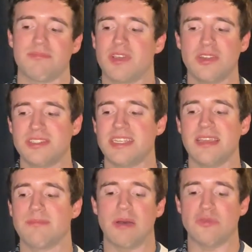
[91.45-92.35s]
Could see
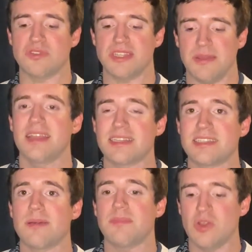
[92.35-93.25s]
him, but we'll see. Next
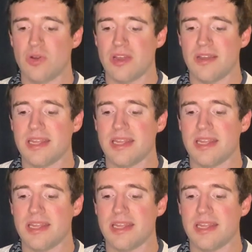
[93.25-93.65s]
up, Jordan.